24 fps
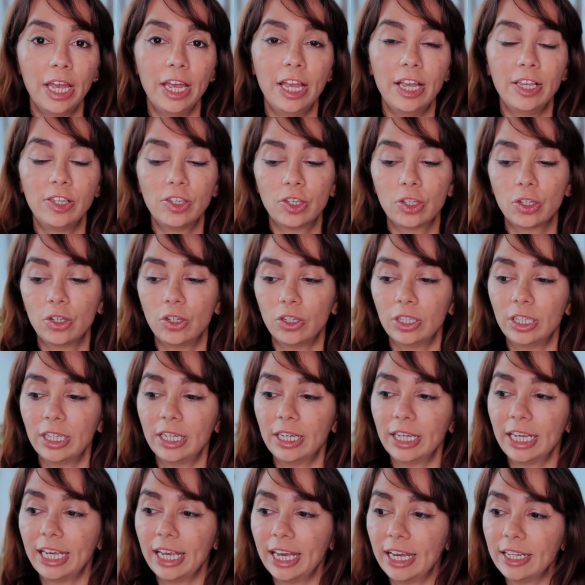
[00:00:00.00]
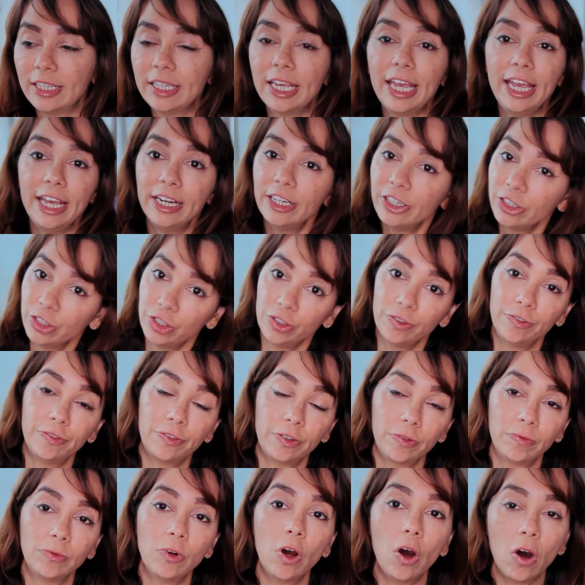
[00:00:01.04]
It's gonna get energy
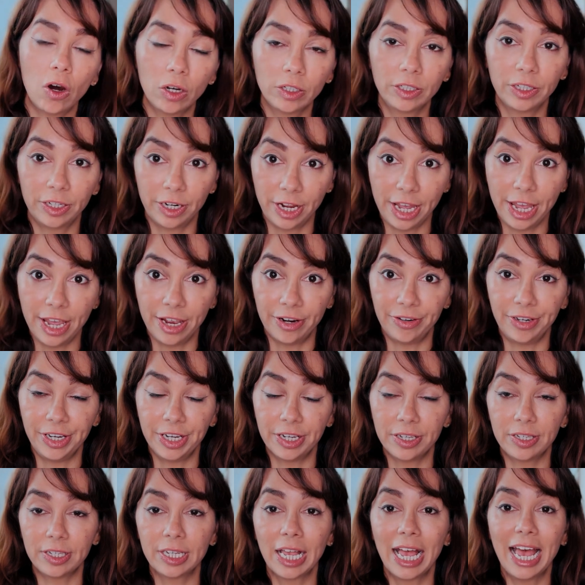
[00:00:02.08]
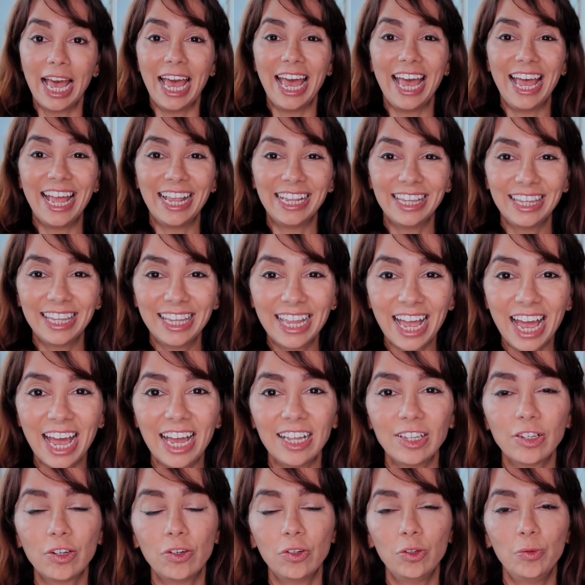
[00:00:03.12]
from other areas, and
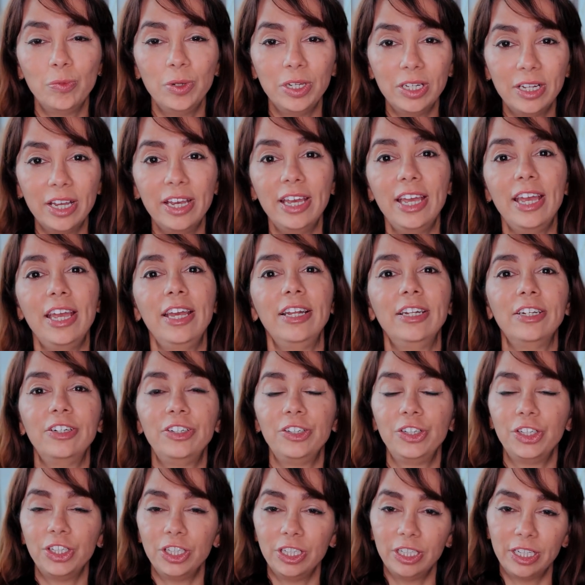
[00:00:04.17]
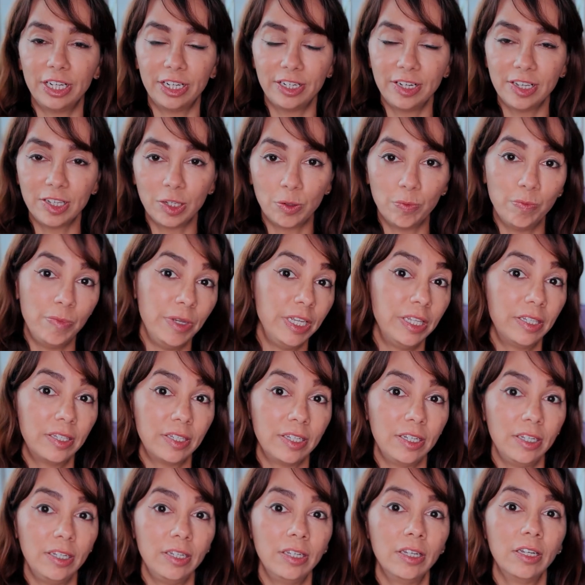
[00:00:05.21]
that could be the energy that is
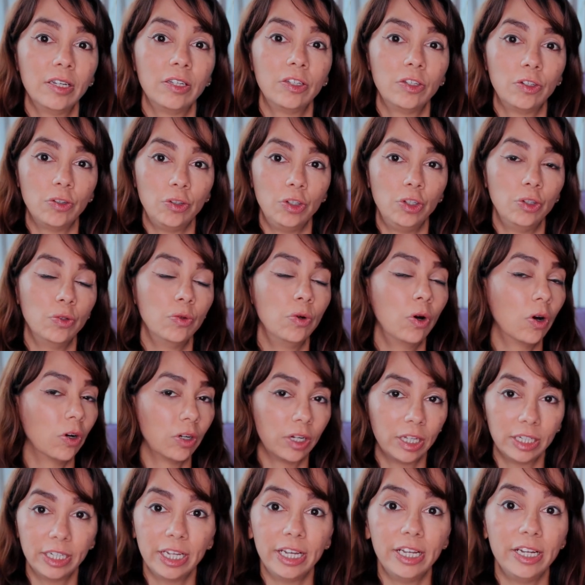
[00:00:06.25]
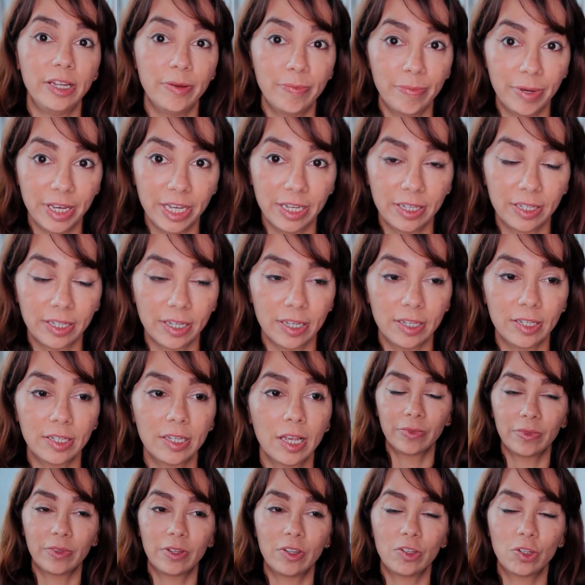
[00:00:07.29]
missing to you on a daily basis.
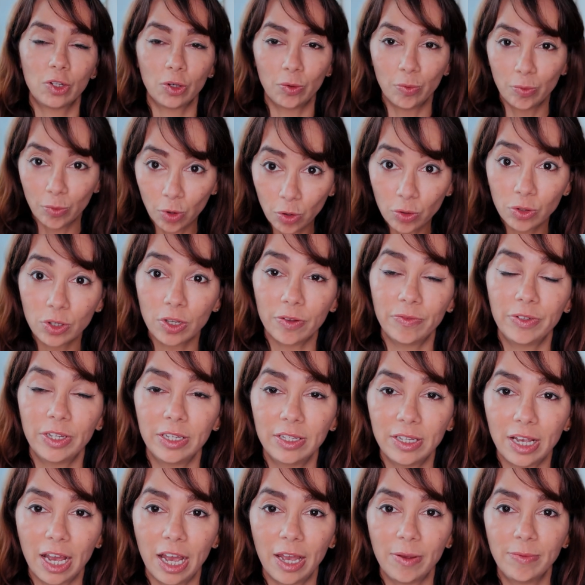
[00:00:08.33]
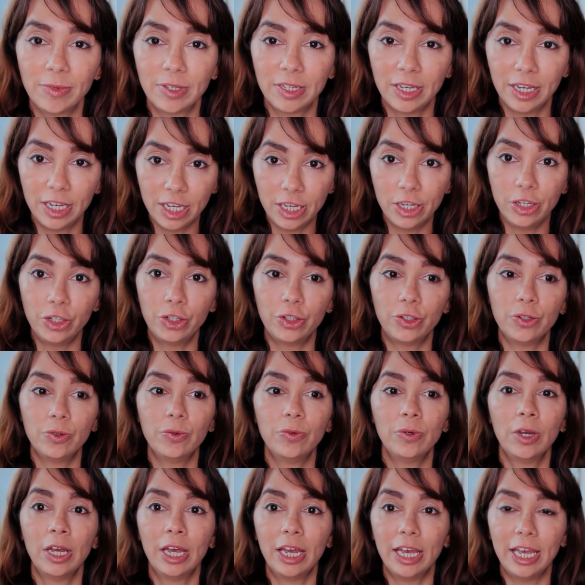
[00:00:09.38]
So most of the times the
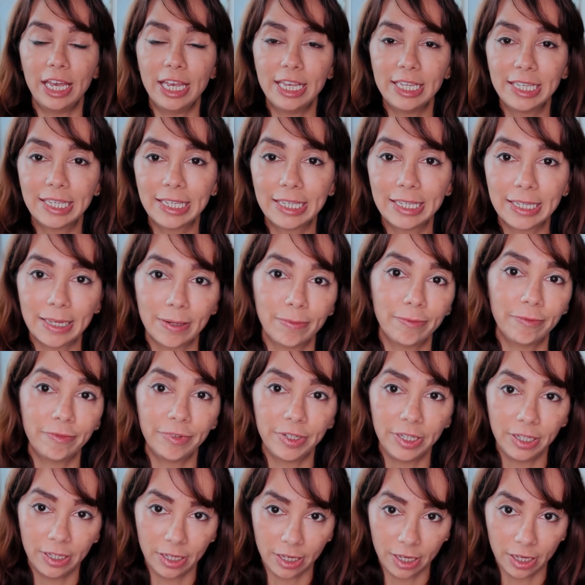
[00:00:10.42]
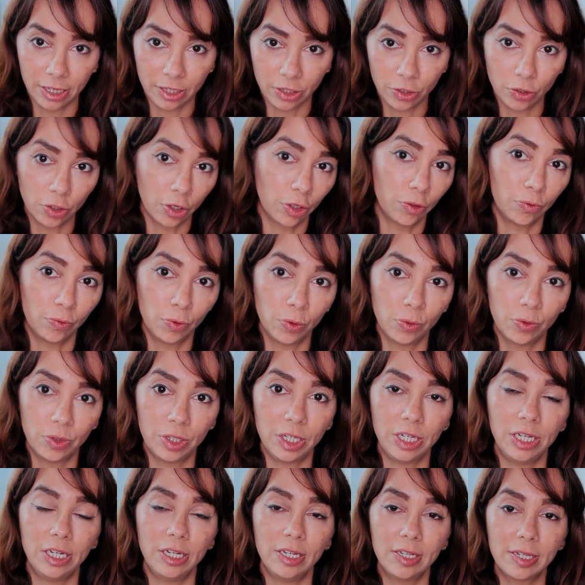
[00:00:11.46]
issue is something in your
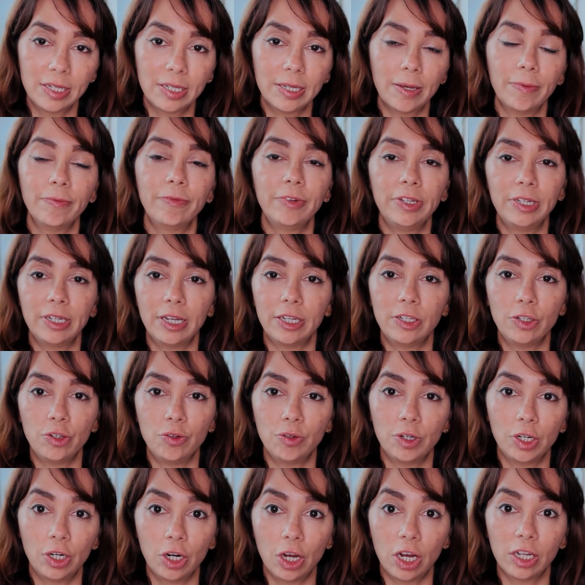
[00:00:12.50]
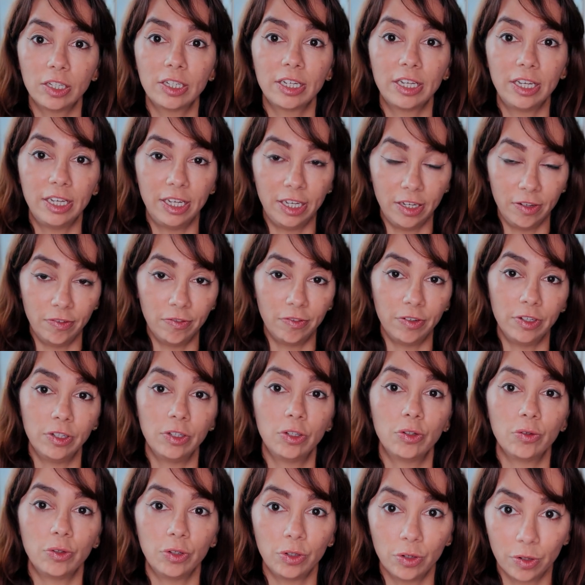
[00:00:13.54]
routine, something that you are not
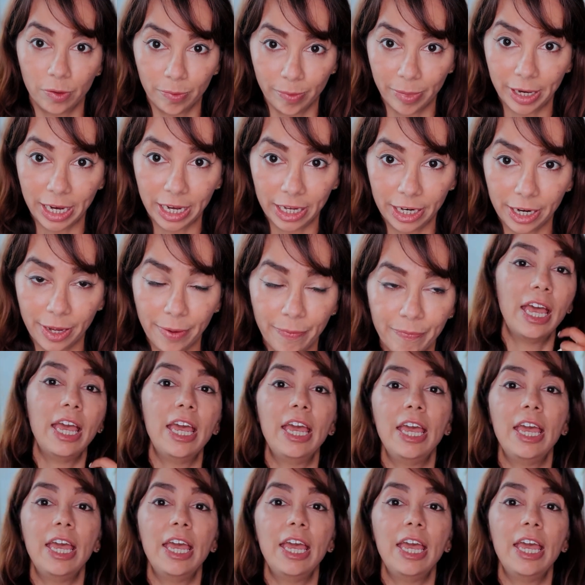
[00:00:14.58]
giving to your body.